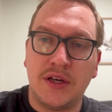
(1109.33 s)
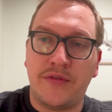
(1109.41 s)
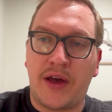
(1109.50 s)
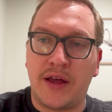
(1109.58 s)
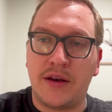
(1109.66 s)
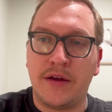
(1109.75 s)
I've
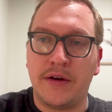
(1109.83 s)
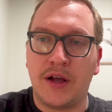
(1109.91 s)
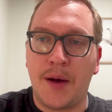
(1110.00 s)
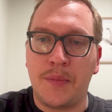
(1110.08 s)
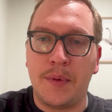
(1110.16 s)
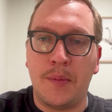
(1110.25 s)
had a
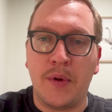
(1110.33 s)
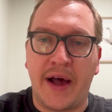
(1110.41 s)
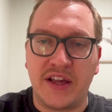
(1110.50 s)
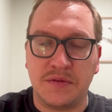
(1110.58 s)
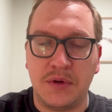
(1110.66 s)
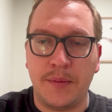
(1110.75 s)
couple people
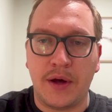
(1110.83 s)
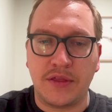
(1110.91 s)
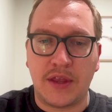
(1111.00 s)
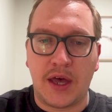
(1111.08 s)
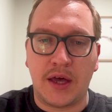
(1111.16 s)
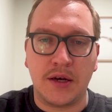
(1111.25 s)
ask me about
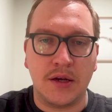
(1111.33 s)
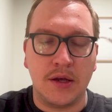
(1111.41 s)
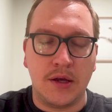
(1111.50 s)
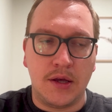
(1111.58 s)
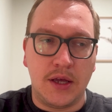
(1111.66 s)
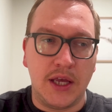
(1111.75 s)
that,
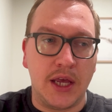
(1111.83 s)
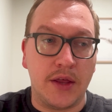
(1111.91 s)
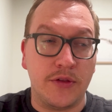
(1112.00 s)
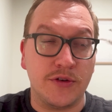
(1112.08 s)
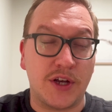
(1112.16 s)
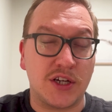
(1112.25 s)
and
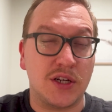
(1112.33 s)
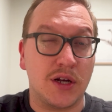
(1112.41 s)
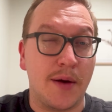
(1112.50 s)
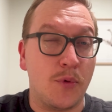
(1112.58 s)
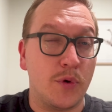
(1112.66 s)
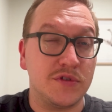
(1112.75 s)
there's actually a
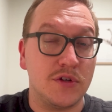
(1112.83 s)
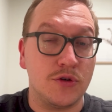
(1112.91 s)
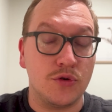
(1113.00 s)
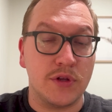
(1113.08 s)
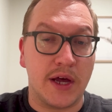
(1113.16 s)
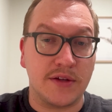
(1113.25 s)
couple ways to
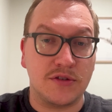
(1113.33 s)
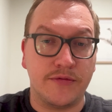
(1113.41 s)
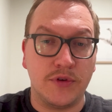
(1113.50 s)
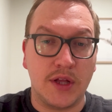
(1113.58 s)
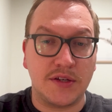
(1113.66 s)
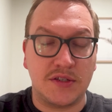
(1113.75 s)
do that. So if
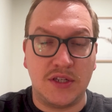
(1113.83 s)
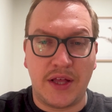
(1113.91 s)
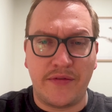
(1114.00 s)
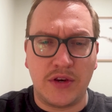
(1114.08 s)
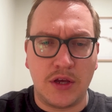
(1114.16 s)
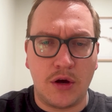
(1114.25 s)
you'd like to see that
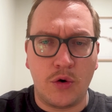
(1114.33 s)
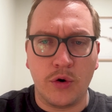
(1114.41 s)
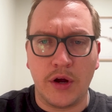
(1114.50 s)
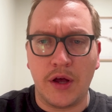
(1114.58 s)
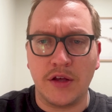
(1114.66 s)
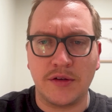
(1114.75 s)
video
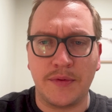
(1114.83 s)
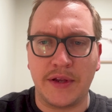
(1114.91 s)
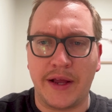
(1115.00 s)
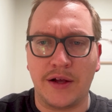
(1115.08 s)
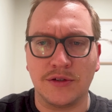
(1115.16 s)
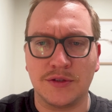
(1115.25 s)
or something
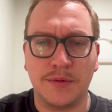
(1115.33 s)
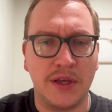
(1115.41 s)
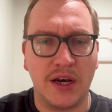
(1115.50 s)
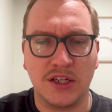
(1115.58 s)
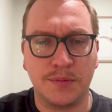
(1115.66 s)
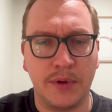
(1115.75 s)
else
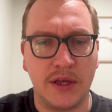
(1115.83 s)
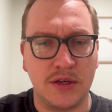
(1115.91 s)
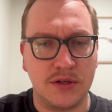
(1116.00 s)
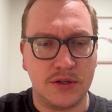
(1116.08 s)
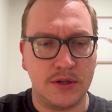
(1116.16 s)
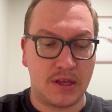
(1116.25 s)
get
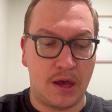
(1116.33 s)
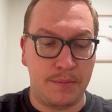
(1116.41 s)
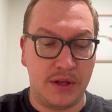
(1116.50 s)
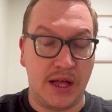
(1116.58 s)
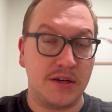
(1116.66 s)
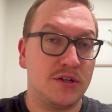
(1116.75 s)
explained, I'd be
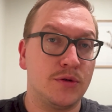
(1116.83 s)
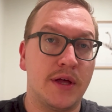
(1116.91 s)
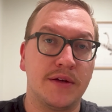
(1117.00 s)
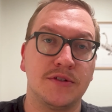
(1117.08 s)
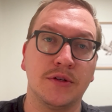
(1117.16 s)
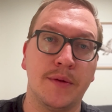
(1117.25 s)
glad to do
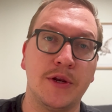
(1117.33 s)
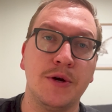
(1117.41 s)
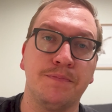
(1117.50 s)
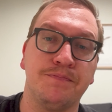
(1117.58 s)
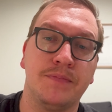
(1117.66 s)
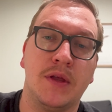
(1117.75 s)
that. So let me know.
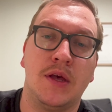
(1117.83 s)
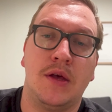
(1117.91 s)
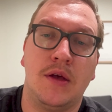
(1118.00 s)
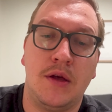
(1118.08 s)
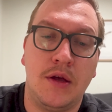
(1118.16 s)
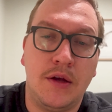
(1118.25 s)

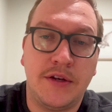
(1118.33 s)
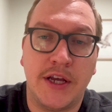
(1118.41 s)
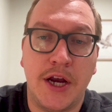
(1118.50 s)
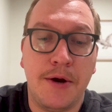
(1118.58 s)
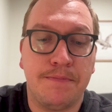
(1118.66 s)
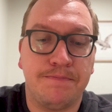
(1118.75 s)
Take
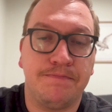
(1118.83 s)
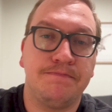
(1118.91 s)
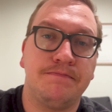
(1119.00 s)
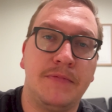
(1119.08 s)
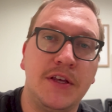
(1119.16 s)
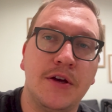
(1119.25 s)
care.
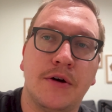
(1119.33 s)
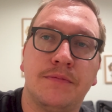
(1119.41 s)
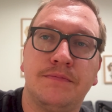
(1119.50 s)
Thank y'all.